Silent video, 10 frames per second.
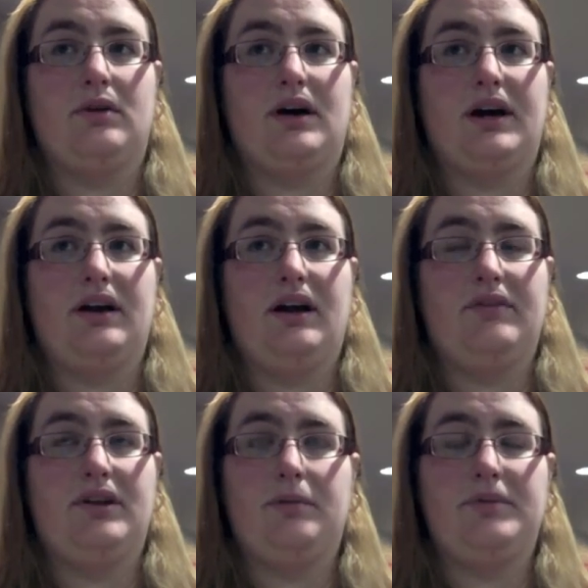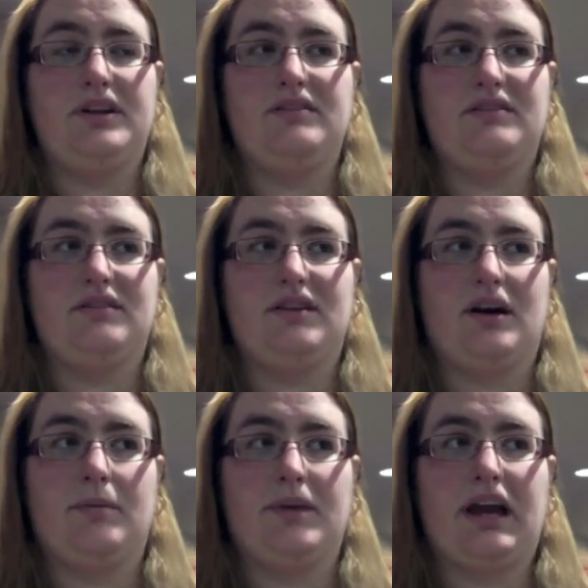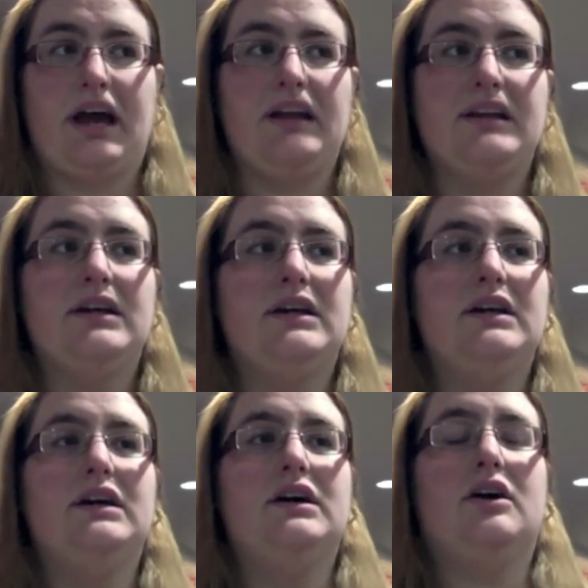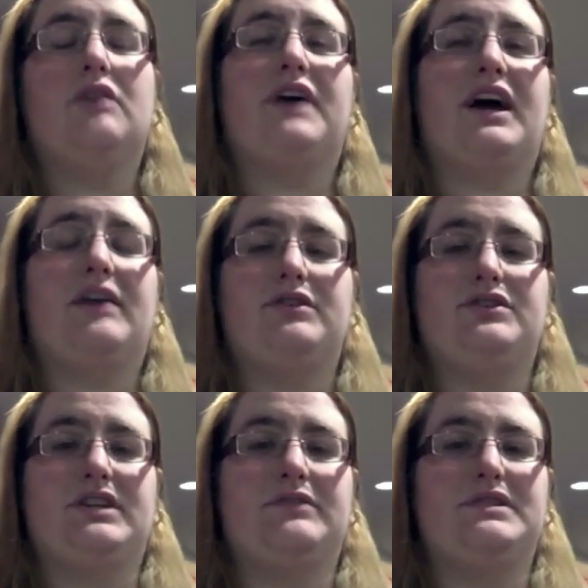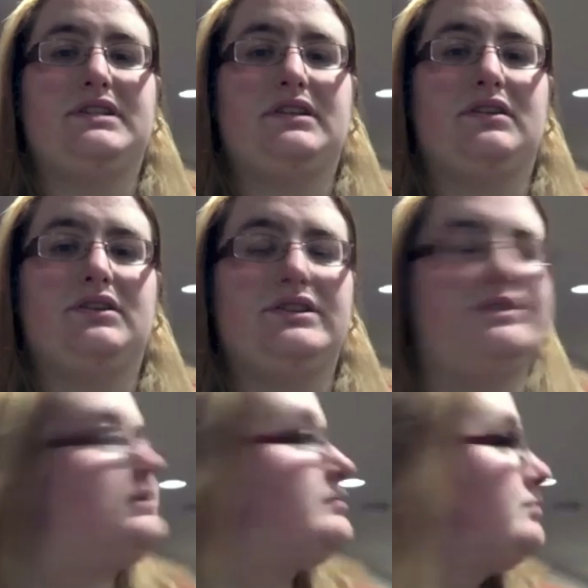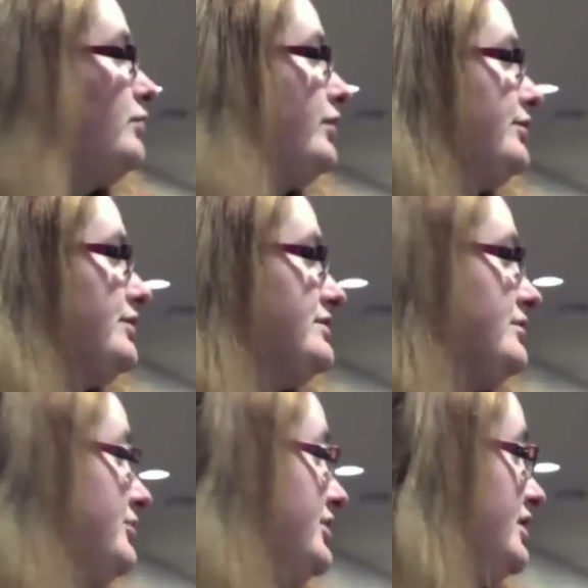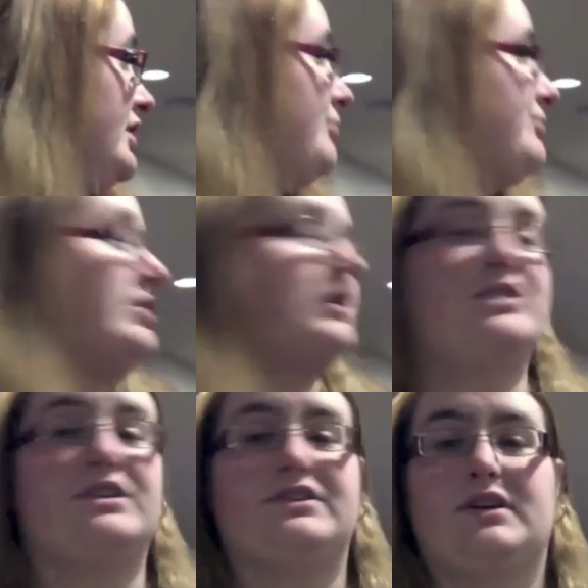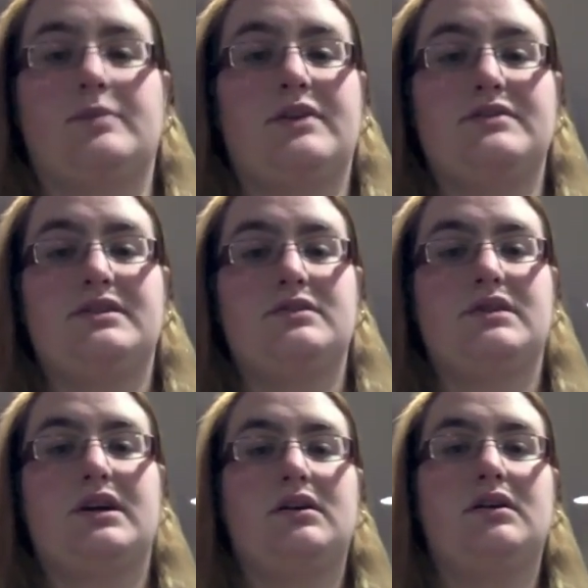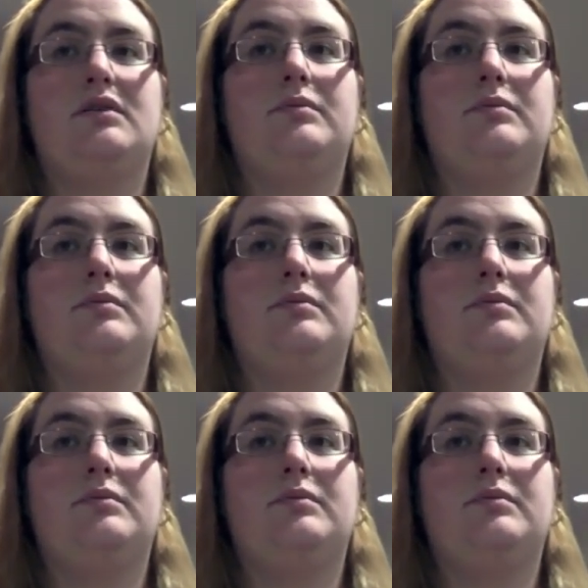I haven't updated since I got my cat, or if I have, you just haven't seen her, and she's wandering somewhere. I'm shocked she hasn't come down the stairs yet.